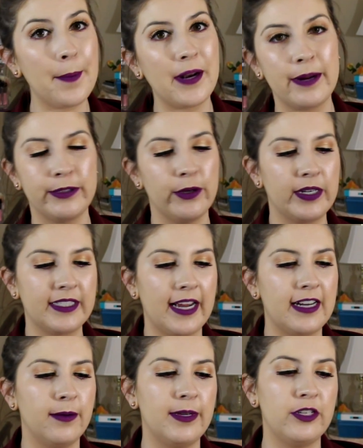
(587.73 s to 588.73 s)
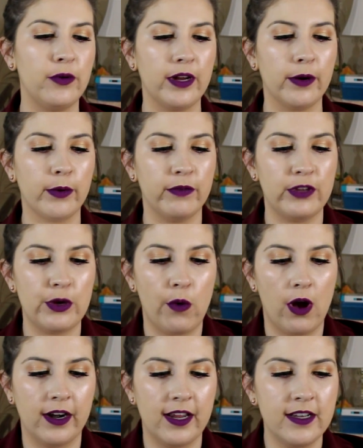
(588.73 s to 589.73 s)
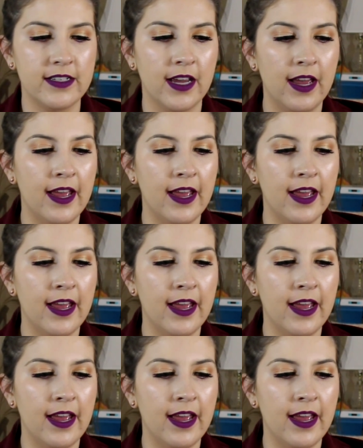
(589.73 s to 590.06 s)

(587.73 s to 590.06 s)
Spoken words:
and I'm so excited to be doing a review on it.